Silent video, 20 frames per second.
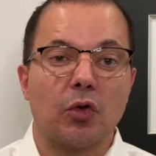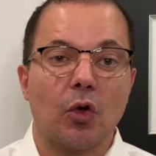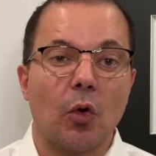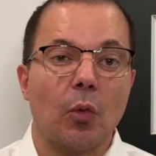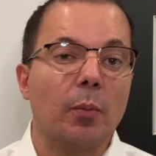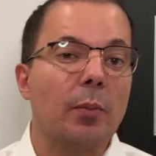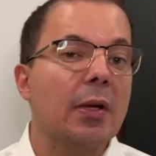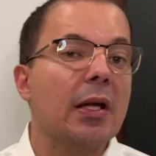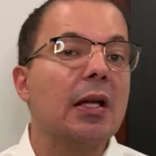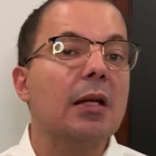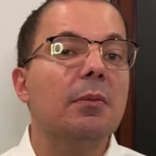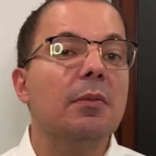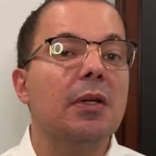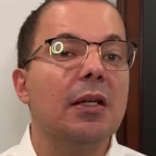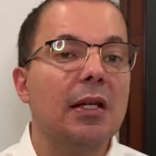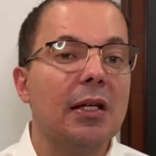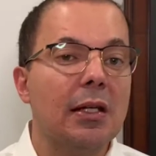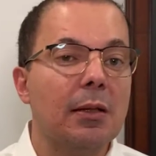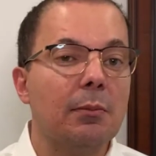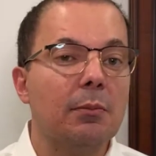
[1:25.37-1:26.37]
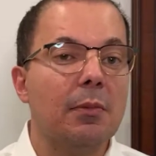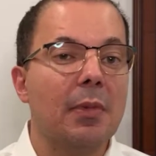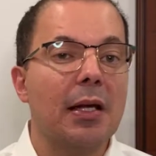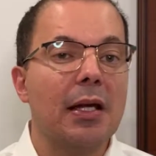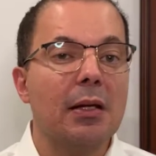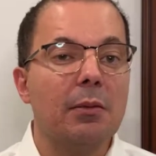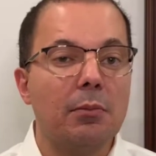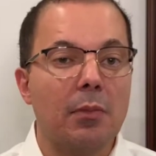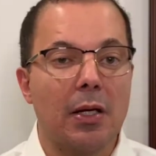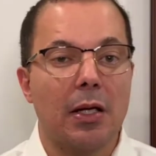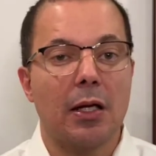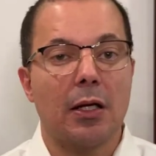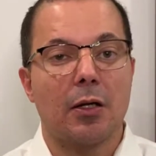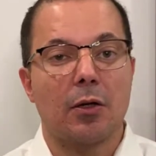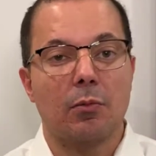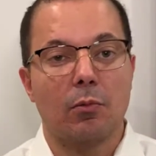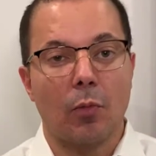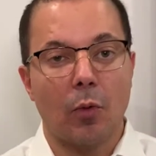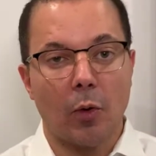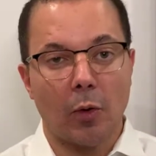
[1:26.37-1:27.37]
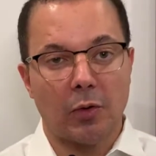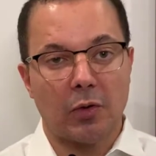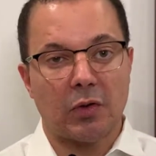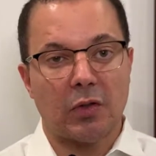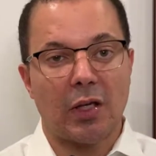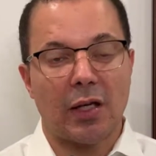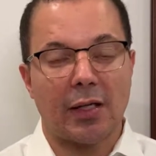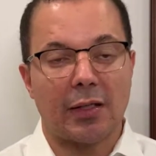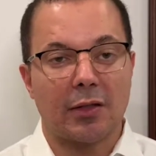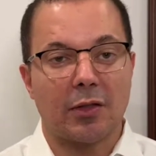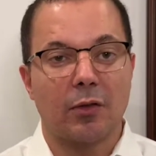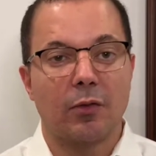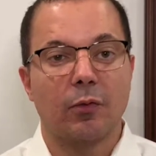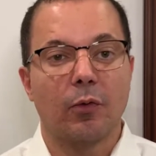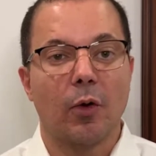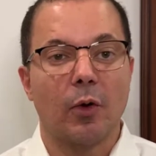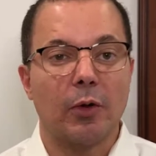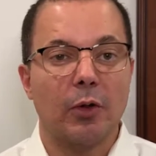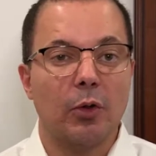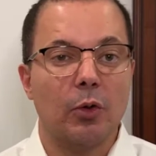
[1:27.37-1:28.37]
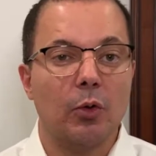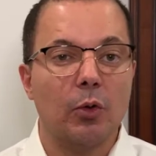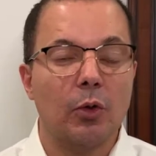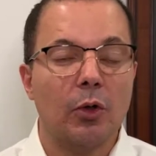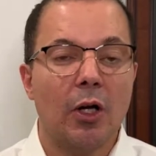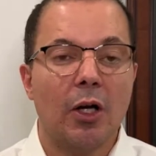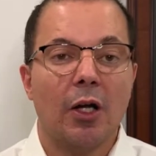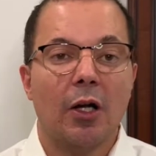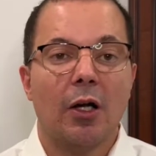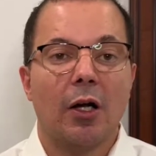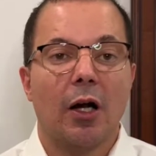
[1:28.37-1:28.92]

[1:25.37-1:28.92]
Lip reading: so maybe it may make more sense for you